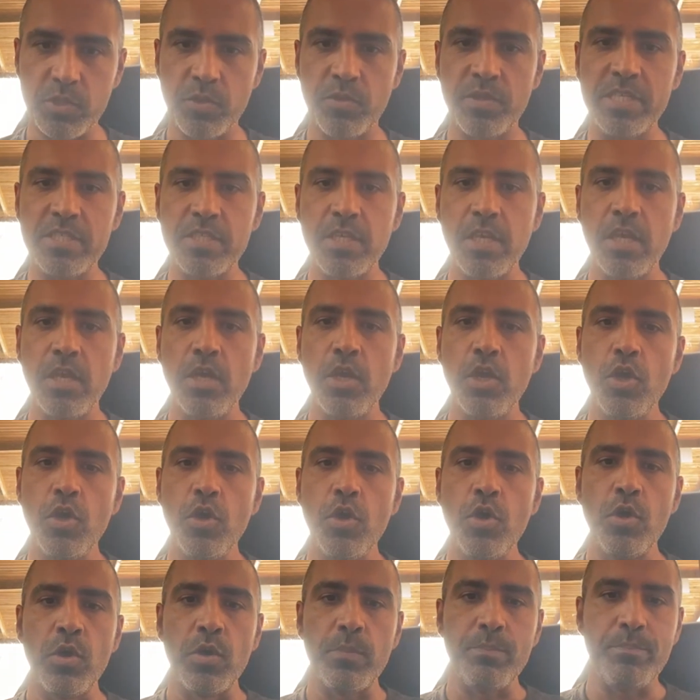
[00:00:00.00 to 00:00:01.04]
So these
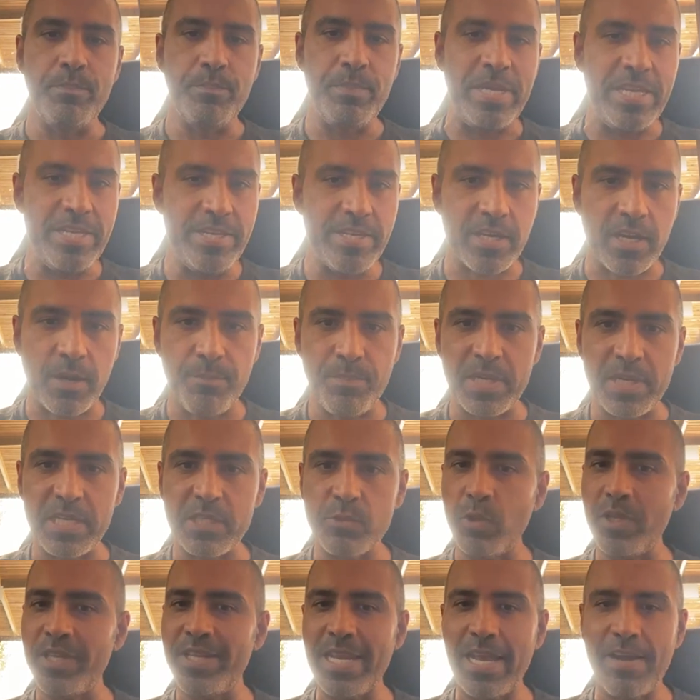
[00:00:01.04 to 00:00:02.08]
media companies
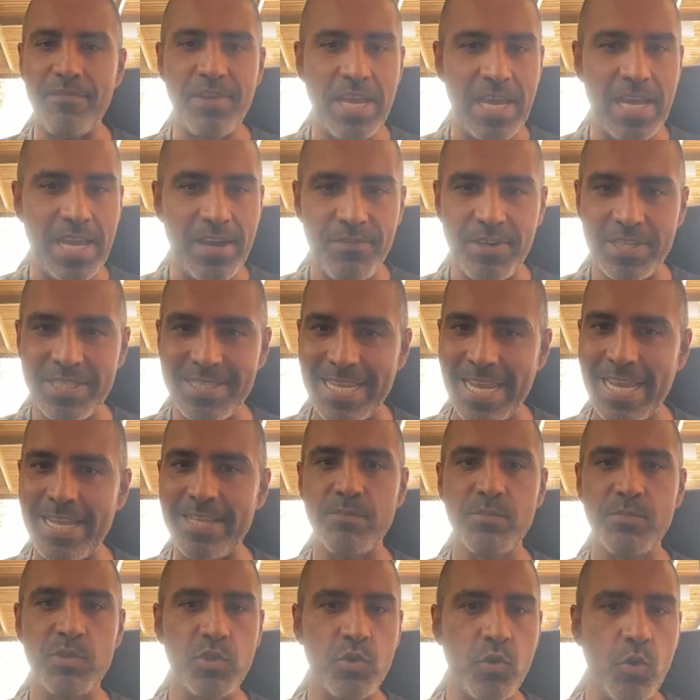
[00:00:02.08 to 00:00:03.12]
will never ever take
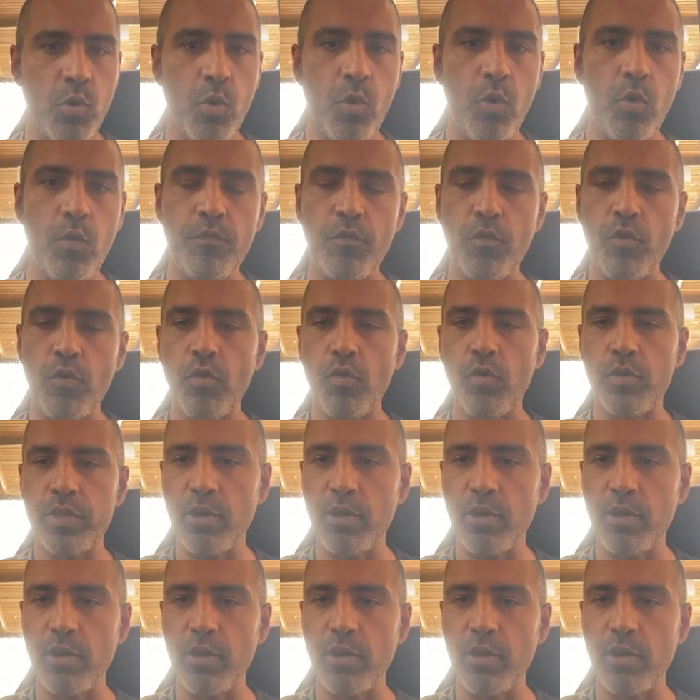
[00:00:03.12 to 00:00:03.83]
them to court for,